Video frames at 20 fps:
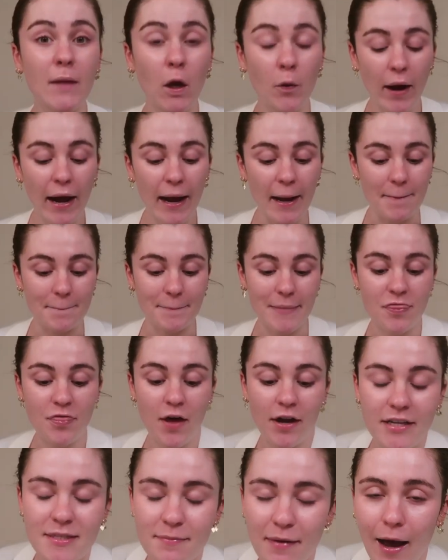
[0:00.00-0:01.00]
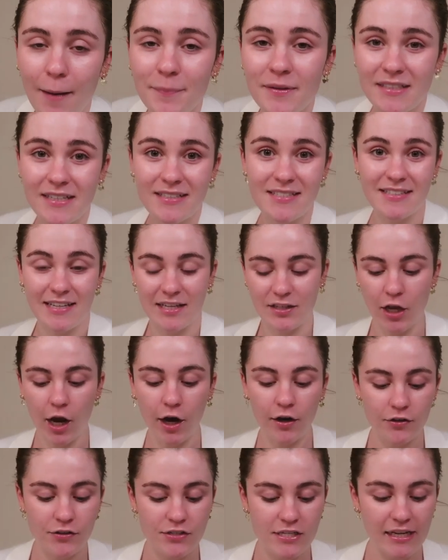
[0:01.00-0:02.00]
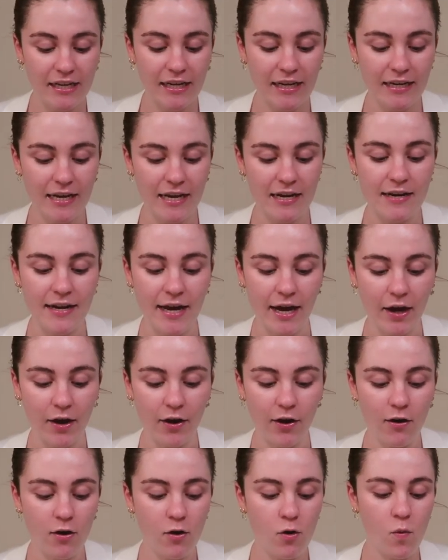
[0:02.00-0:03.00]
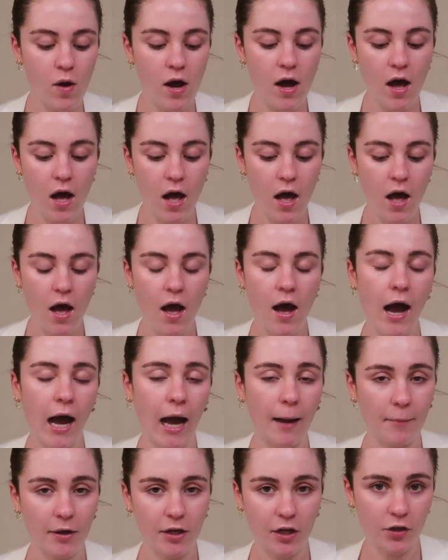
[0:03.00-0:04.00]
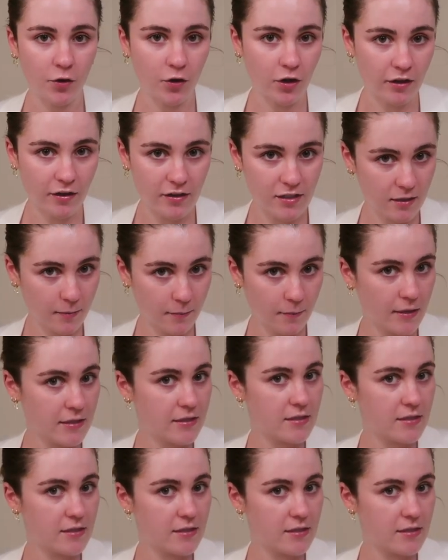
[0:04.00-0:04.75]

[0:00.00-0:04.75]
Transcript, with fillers: Okay, and that is my updated skincare routine, and now I'm gonna go cook some